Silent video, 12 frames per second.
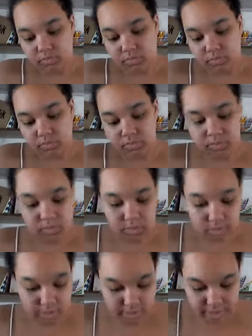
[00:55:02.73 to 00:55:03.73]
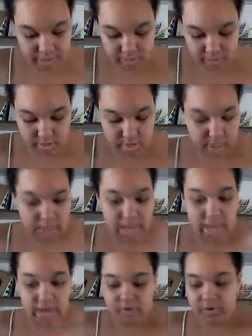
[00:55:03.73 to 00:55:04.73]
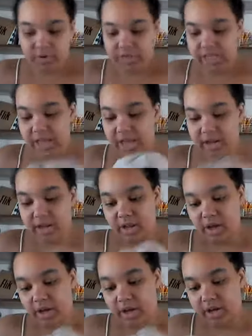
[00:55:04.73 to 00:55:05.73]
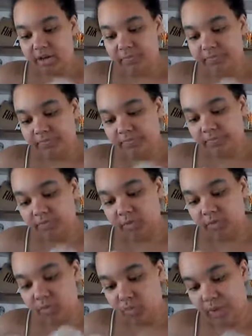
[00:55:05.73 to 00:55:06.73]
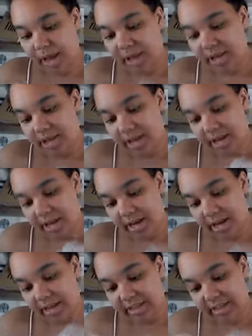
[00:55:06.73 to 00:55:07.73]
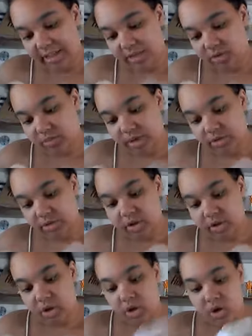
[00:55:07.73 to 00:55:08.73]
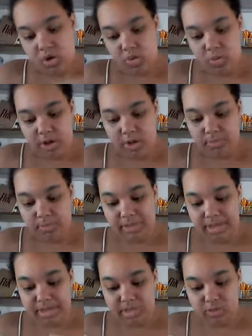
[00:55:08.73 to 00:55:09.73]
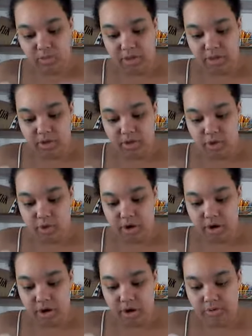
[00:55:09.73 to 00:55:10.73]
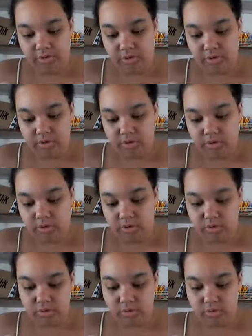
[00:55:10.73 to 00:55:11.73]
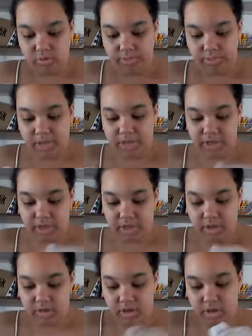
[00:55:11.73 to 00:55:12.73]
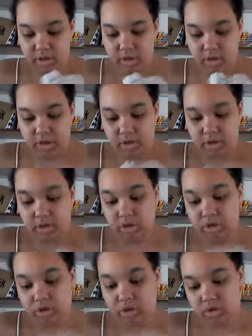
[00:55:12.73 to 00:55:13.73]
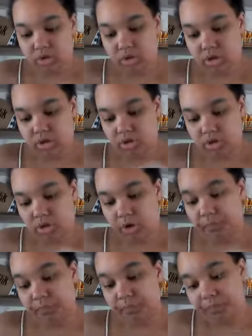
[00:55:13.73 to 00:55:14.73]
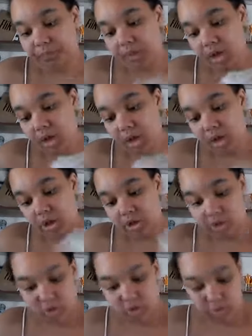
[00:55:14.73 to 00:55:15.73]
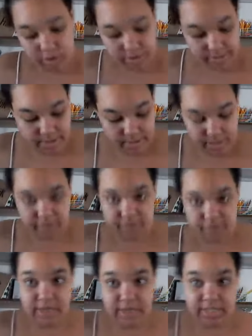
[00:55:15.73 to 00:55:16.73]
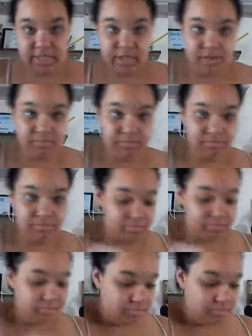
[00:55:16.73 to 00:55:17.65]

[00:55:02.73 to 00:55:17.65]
All right. And of course that red that kind of like sticks around will blend in with your blushing. And it'll look so good. So don't worry about it if you get some